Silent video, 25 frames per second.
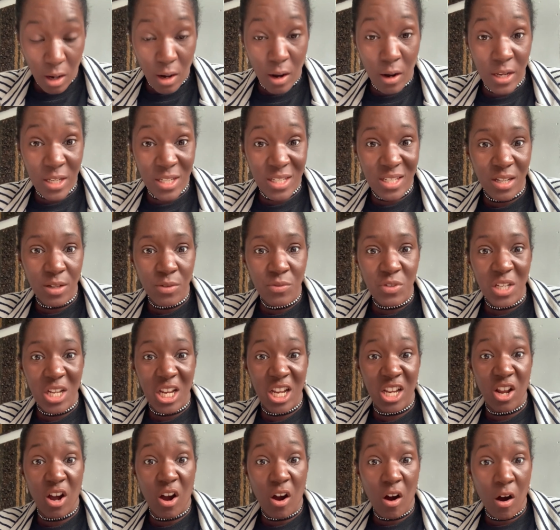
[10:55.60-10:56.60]
instead of
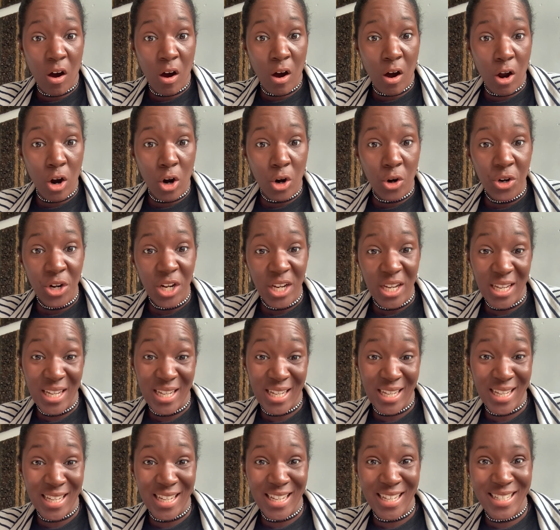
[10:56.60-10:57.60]
saying
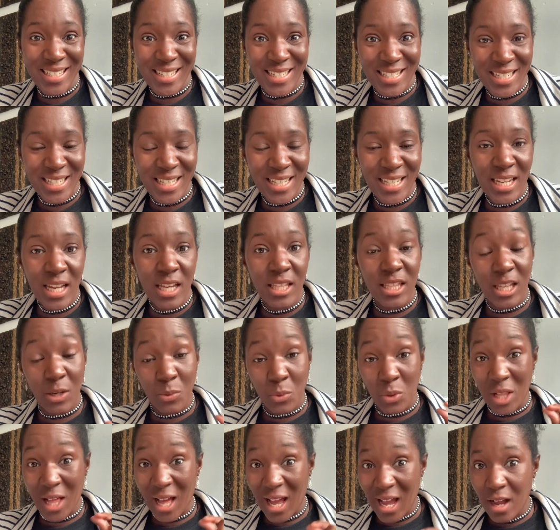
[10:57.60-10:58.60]
R-E-D, they will
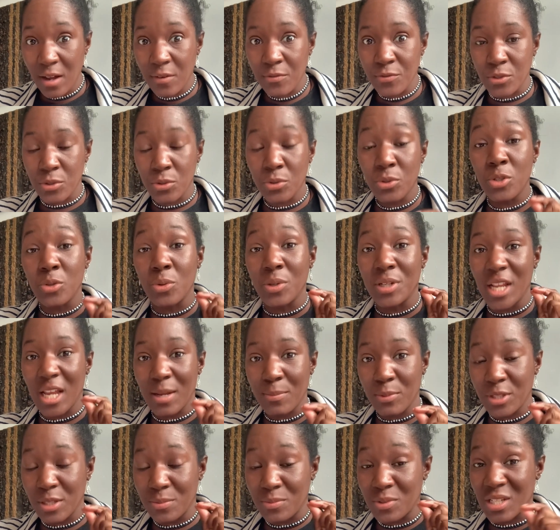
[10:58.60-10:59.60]
have to enable
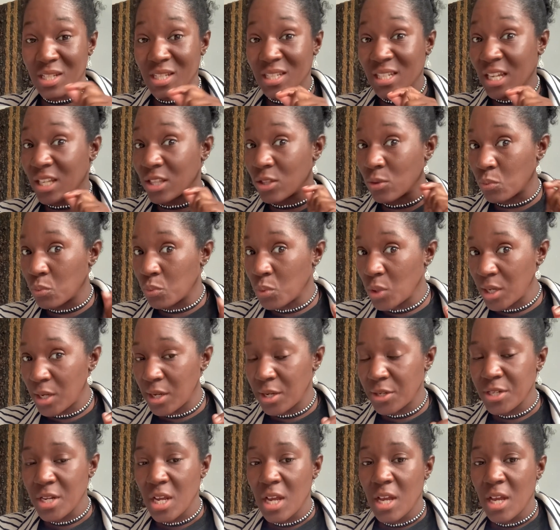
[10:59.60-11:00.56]
them to say the word,